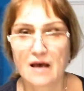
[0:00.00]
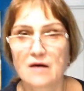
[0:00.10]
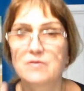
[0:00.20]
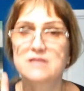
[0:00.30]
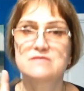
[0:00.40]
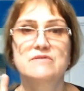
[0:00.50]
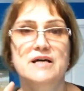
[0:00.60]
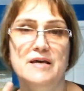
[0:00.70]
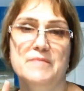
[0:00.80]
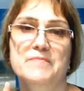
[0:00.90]
By the
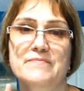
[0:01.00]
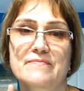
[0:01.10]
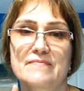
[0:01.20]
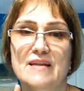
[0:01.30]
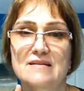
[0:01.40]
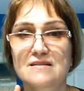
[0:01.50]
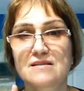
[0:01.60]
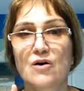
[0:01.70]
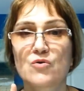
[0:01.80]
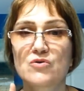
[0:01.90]
way, that's
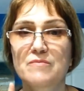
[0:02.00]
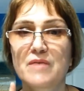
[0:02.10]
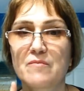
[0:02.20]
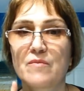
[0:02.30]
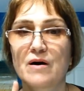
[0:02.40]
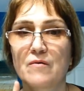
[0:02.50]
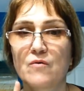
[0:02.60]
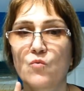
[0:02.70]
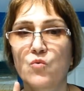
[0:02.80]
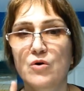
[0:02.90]
how you remember
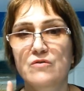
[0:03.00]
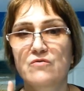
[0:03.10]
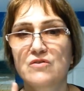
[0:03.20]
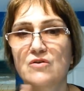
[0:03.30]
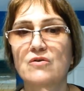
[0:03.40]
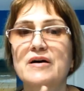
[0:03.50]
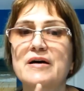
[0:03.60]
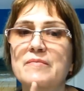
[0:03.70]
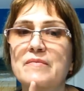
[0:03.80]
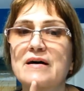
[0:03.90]
what
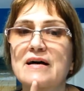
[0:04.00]
phloem